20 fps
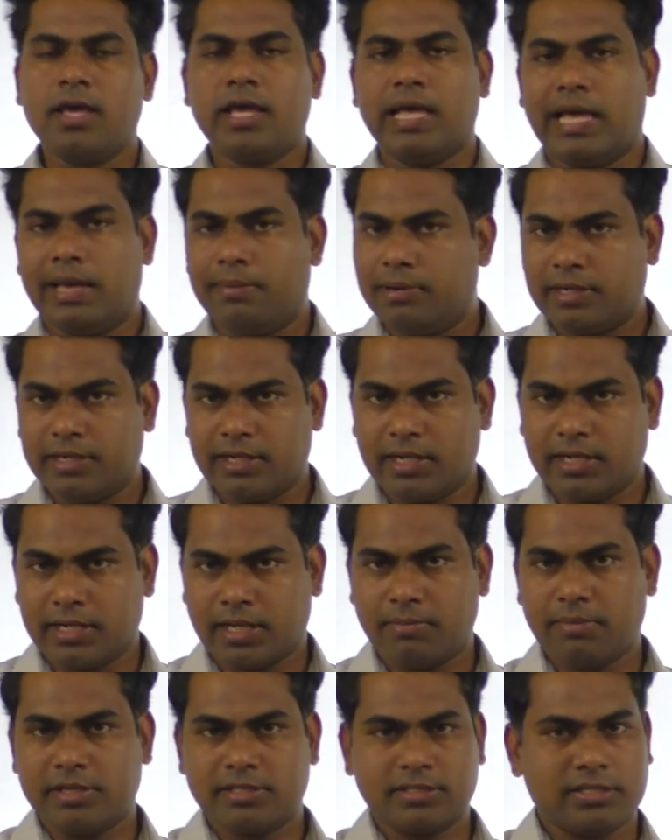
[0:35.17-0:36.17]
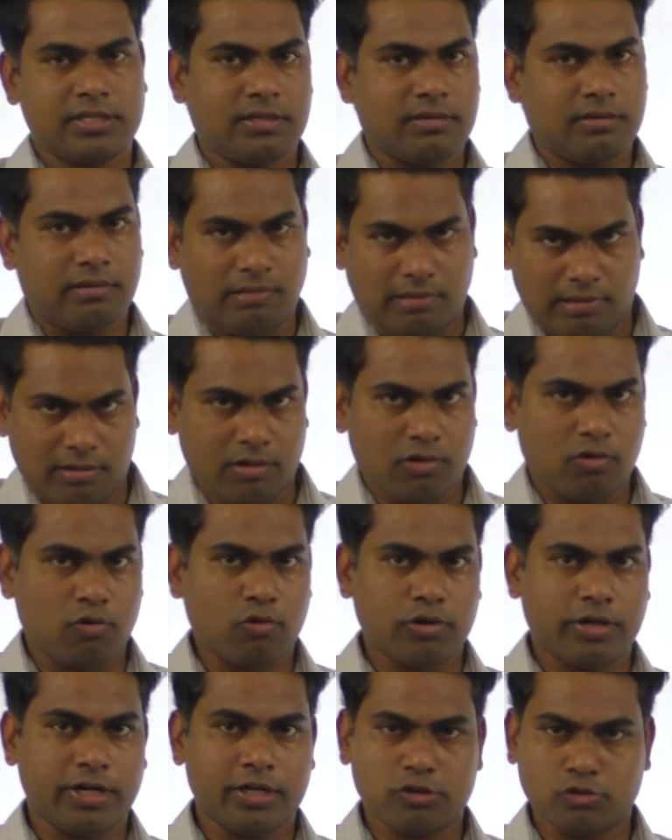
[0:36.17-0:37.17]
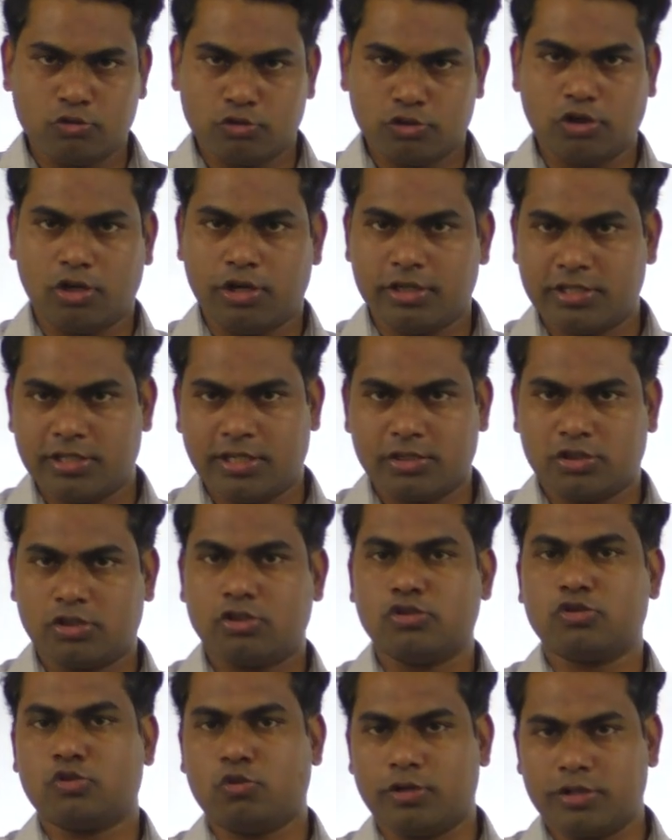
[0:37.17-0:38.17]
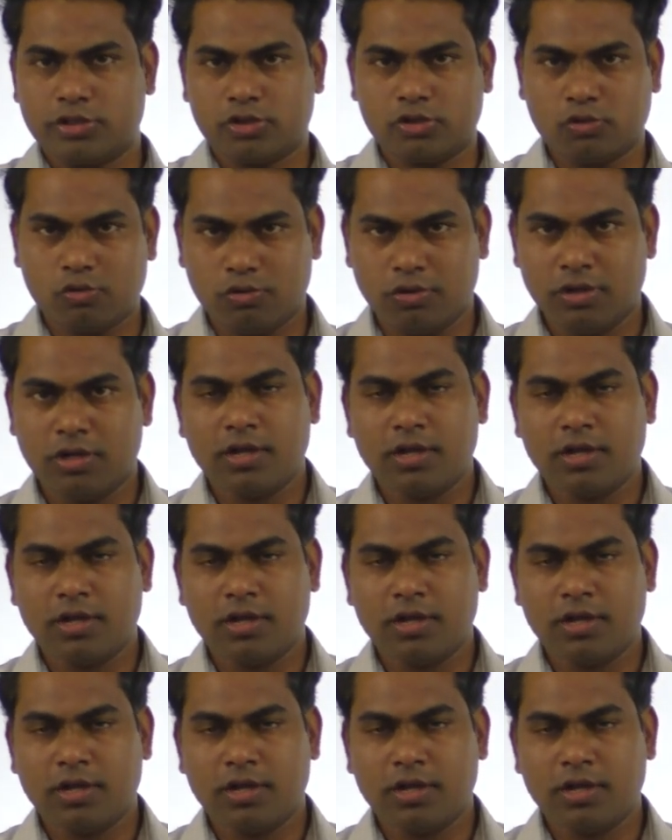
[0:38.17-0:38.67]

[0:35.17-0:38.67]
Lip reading: Emile Durkheim has quoted sociology as so and so.